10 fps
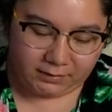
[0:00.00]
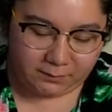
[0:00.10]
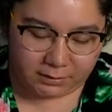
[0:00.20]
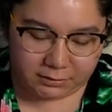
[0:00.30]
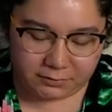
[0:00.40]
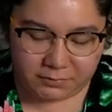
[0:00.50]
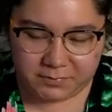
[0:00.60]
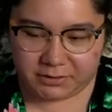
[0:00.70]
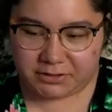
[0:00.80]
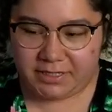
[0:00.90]
I'm watching too
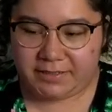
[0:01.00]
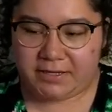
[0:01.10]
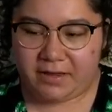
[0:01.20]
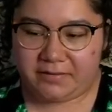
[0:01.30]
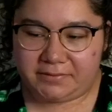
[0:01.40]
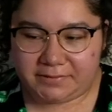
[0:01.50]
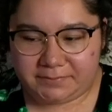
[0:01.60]
much TikTok.